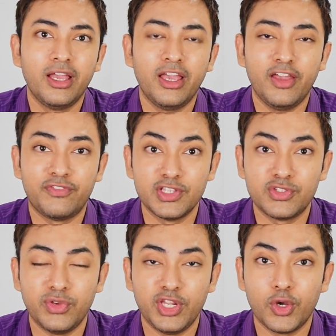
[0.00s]
If this
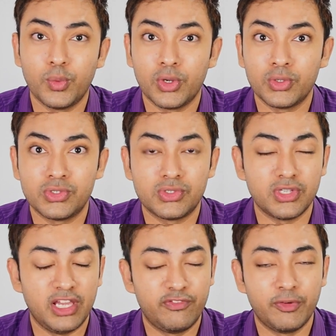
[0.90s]
video
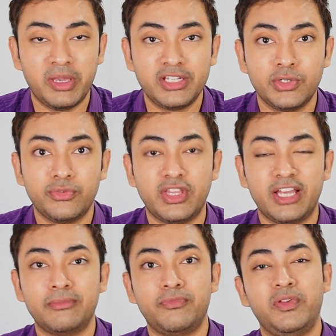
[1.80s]
was informative,
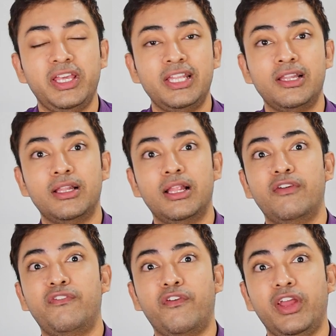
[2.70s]
then feel
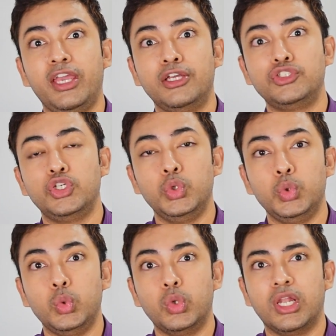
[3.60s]
free
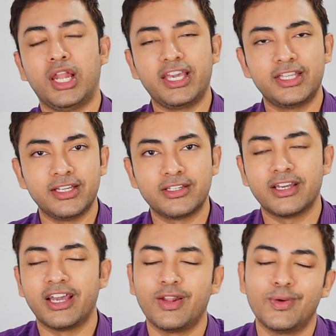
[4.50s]
to like it
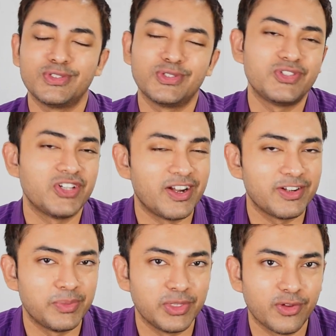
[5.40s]
and also share
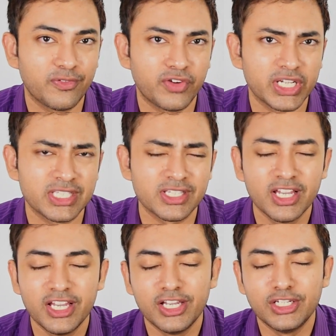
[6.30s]
it with your friends.
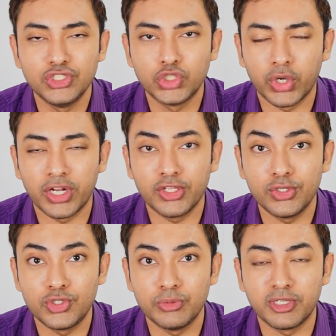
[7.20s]
Join our
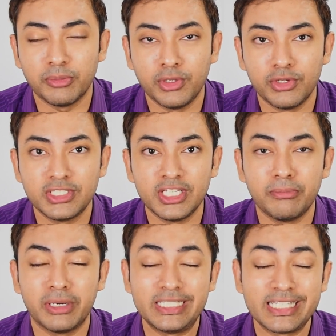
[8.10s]
YouTube community
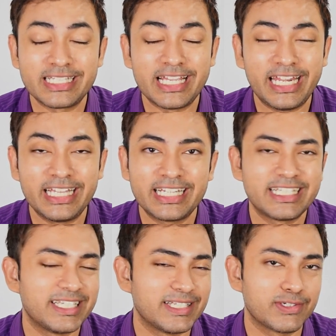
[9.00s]
by just hitting that
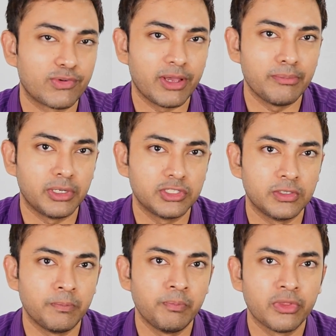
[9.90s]
subscribe button.
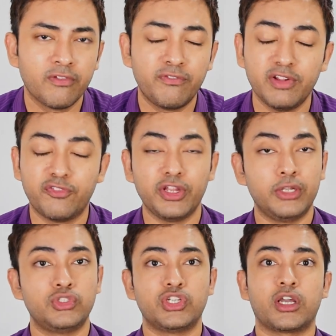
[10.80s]
Feel free
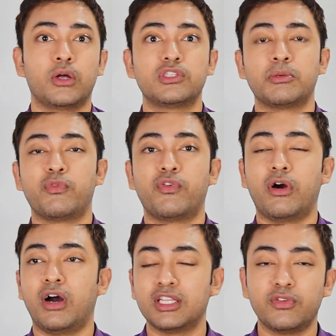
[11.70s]
to check out some of
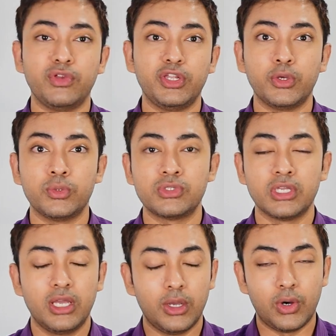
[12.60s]
our other videos
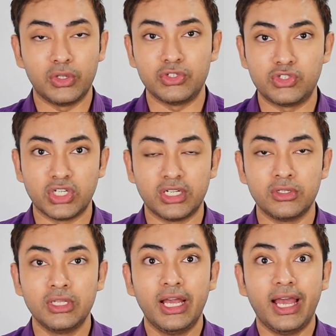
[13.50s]
on this
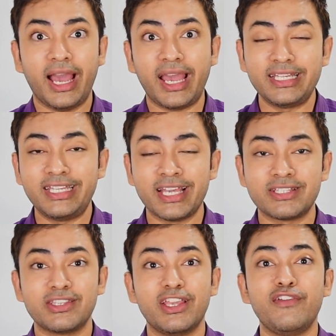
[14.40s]
channel. And
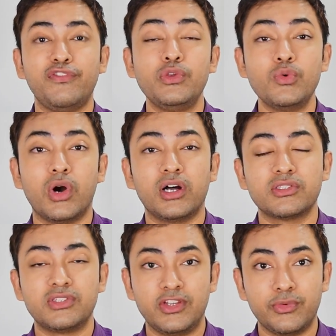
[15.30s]
yes, if you are
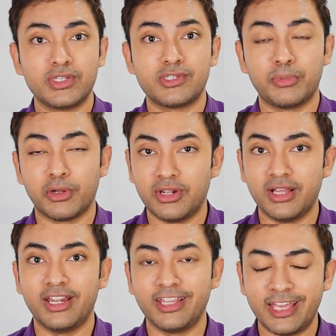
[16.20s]
serious about
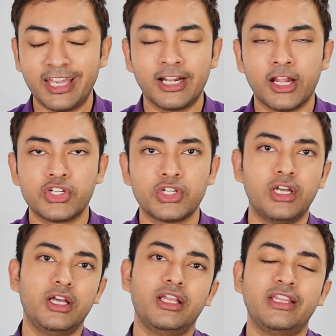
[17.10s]
learning English,
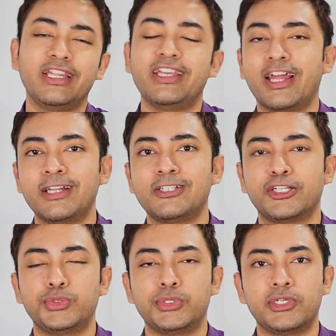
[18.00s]
then get in
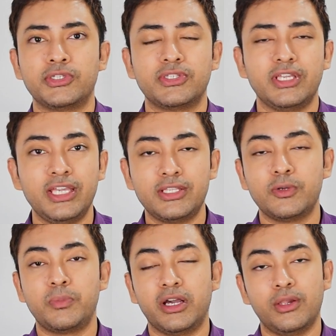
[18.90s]
touch with us either
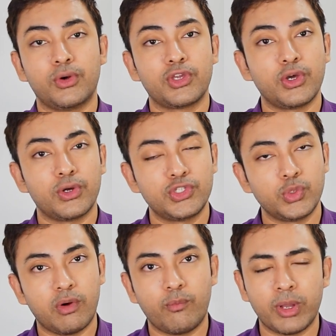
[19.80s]
by logging on
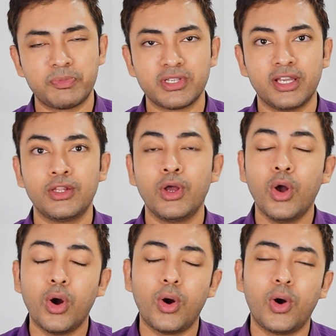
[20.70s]
to our website
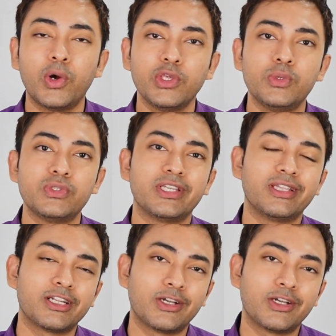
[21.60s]
or using that